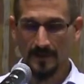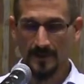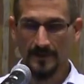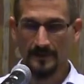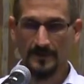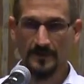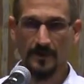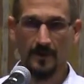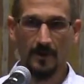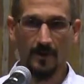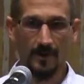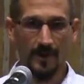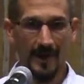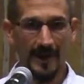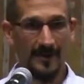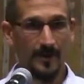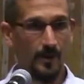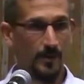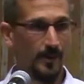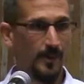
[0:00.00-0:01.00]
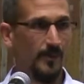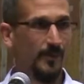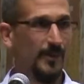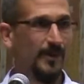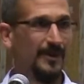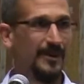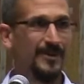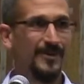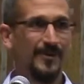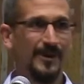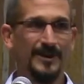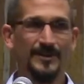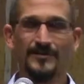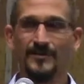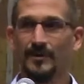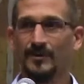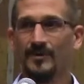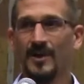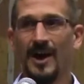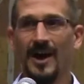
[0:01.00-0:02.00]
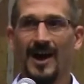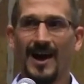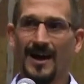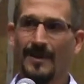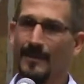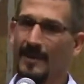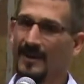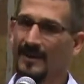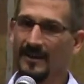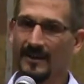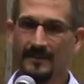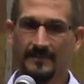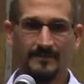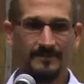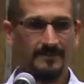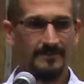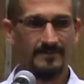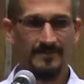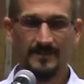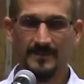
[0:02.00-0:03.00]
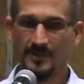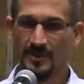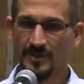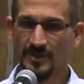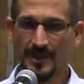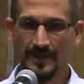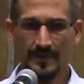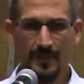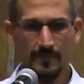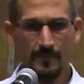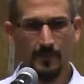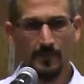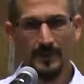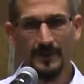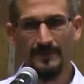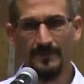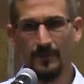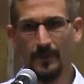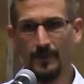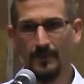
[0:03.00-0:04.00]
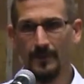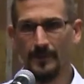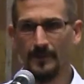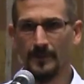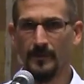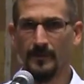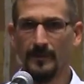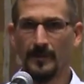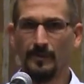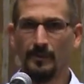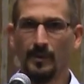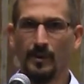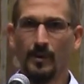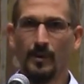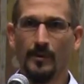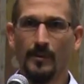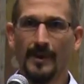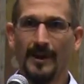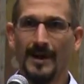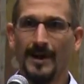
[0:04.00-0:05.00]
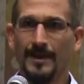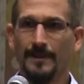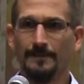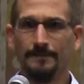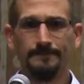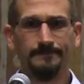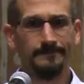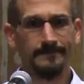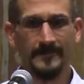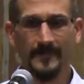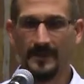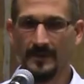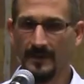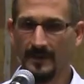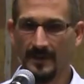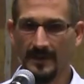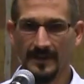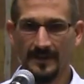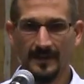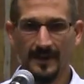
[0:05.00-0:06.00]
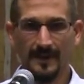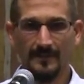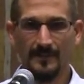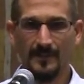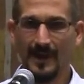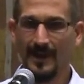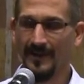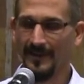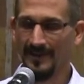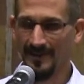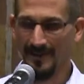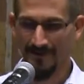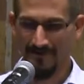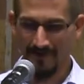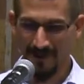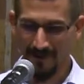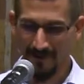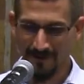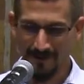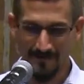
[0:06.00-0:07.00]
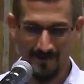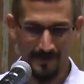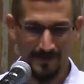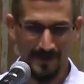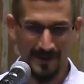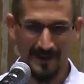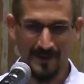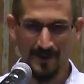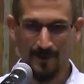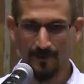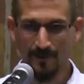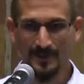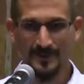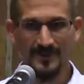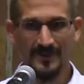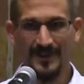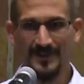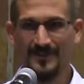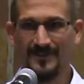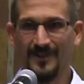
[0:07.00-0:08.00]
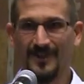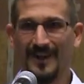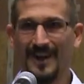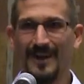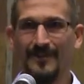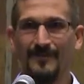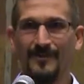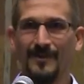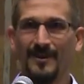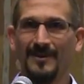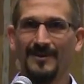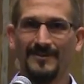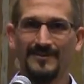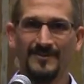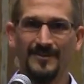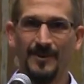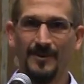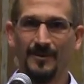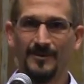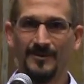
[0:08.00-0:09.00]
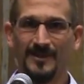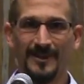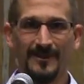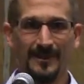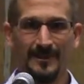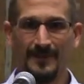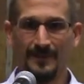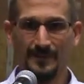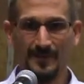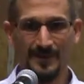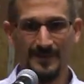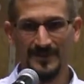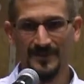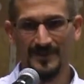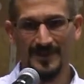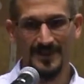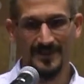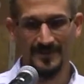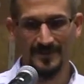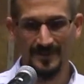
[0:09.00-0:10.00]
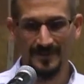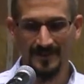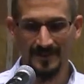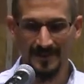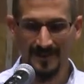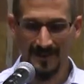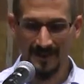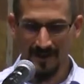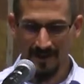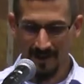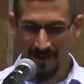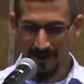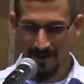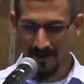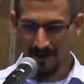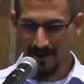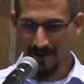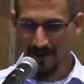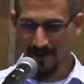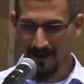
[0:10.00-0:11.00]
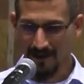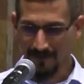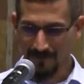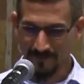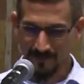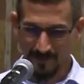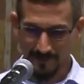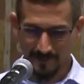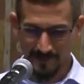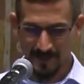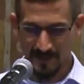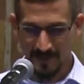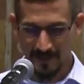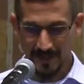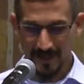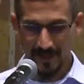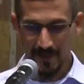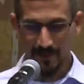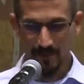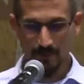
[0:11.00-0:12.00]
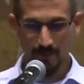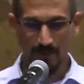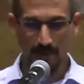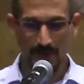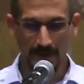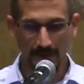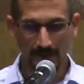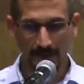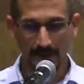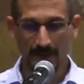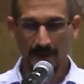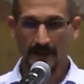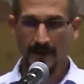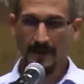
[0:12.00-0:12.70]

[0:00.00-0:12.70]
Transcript: So I know we're really crunched for time. I'm going to just give a brief overview of the program, and I'm probably going to vary from my notes. That's all I have is notes. I don't have a presentation. So let me just get into it.